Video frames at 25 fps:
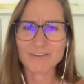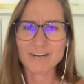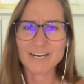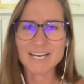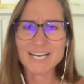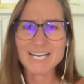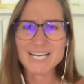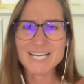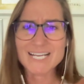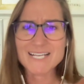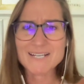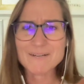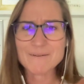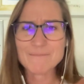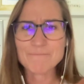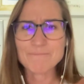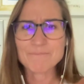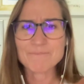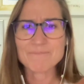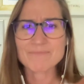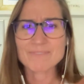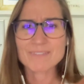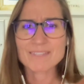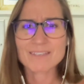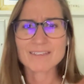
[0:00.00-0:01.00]
right?
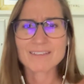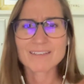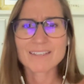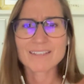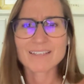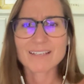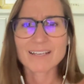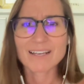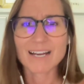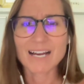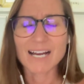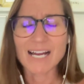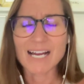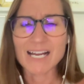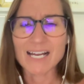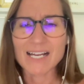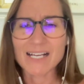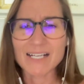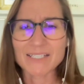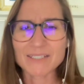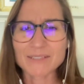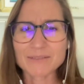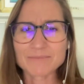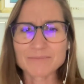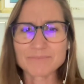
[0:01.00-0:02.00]

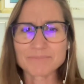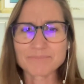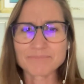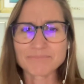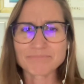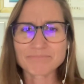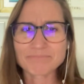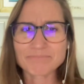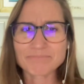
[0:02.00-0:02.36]
Um,